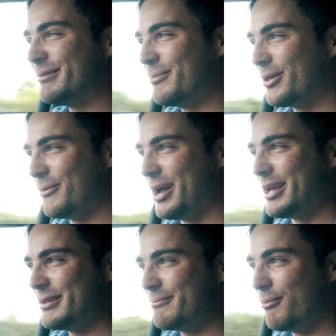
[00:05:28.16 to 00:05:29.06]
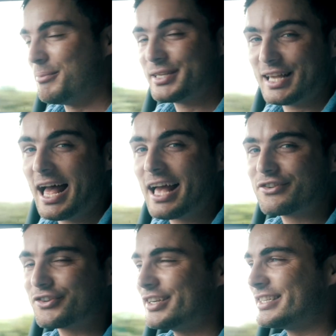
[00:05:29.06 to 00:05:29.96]
by the way, my
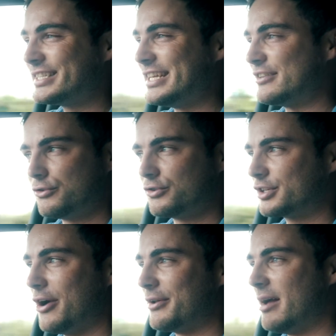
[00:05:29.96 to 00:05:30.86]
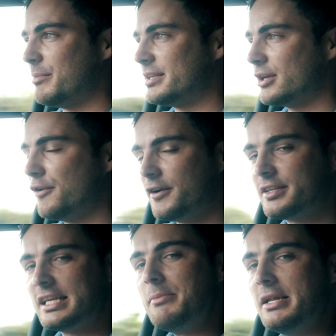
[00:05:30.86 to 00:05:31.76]
massage seats are just going at me, so if I
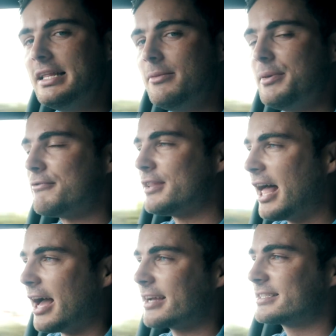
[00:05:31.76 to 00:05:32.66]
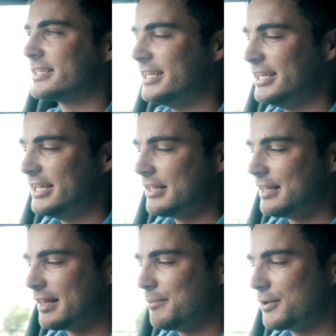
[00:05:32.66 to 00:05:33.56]
seem a little bit relaxed,
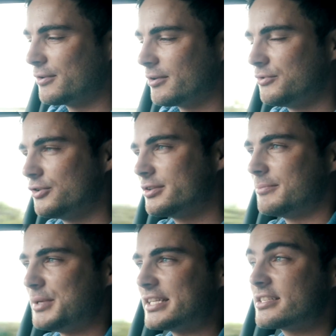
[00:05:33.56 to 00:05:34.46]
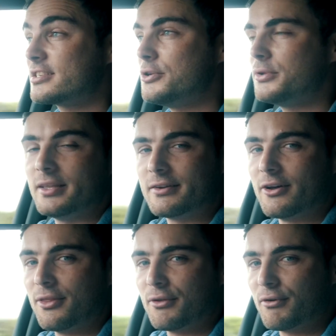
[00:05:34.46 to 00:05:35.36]
that's because I'm just being soothed
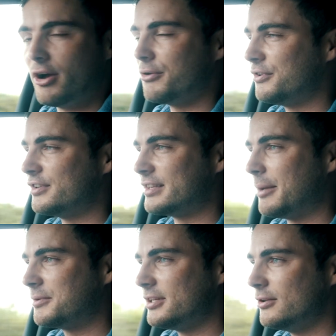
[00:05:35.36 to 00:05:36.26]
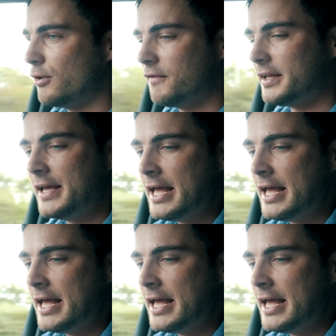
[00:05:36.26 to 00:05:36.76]
on the road, which is absolutely lovely.